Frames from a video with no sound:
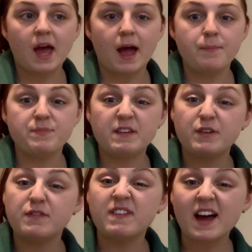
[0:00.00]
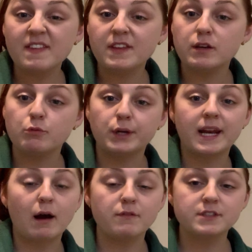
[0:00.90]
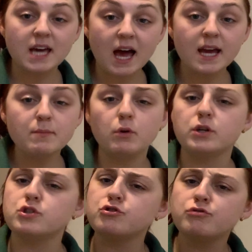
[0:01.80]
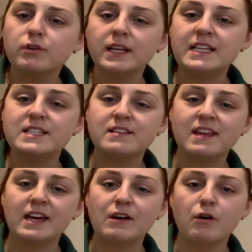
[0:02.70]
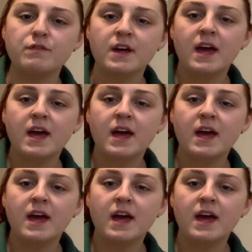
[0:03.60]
if you find that you're running out of time or you're struggling to think of